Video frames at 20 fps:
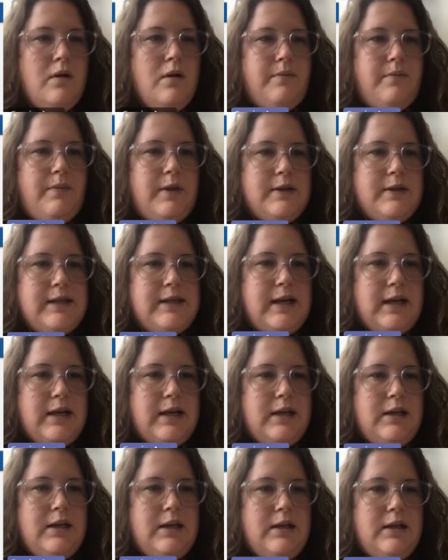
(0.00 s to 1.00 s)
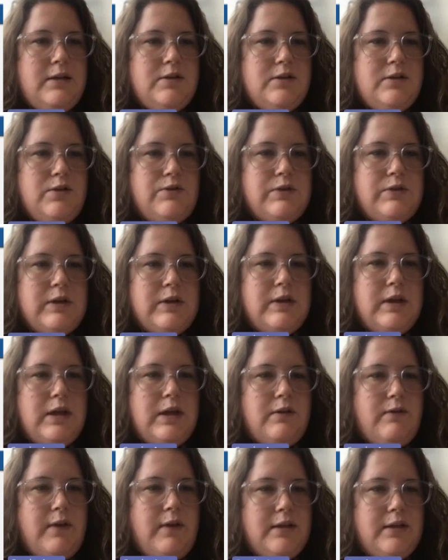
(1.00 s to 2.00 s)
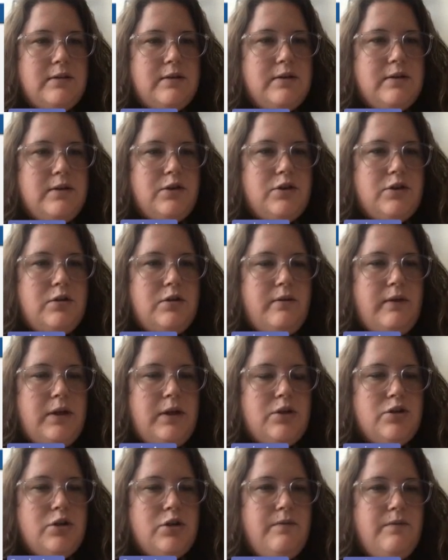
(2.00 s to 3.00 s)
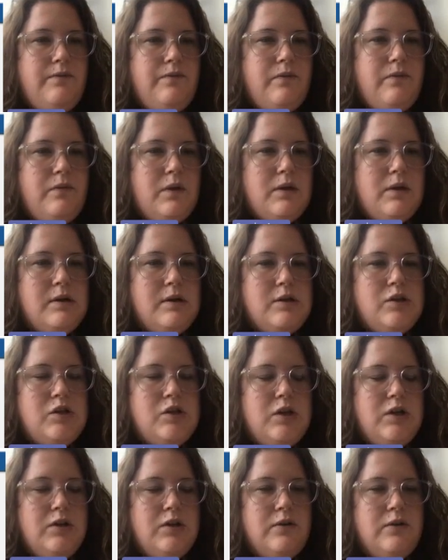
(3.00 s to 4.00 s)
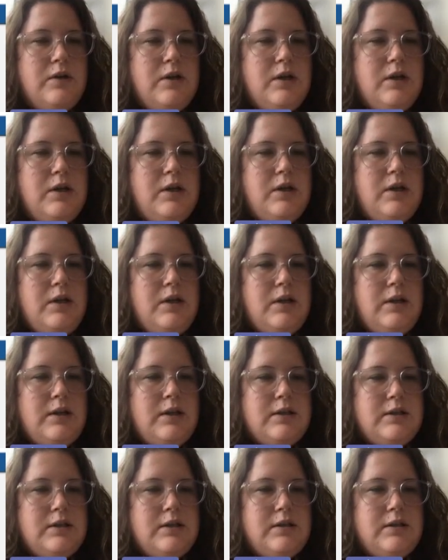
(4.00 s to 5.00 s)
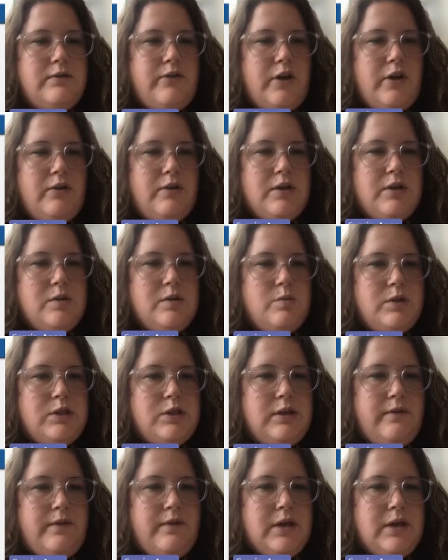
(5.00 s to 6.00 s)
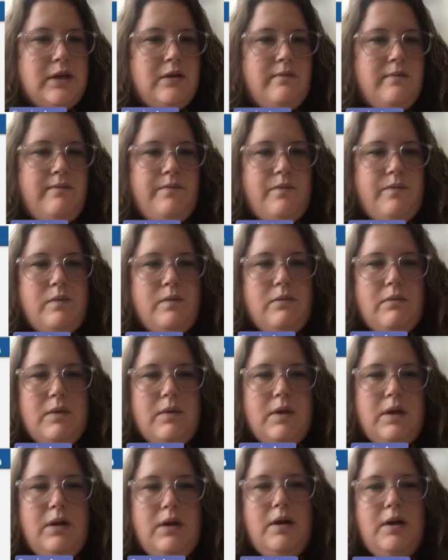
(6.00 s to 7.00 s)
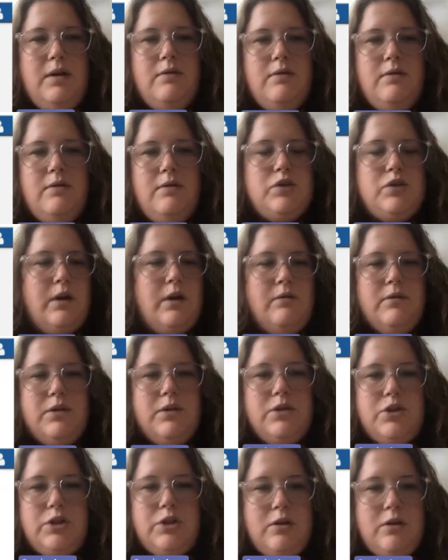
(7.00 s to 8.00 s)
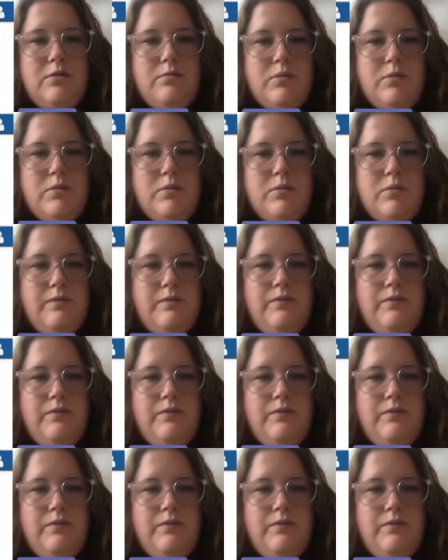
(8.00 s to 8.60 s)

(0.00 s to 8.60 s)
The second is using the advanced search feature. So this is virus specific, and we'll start with genomes.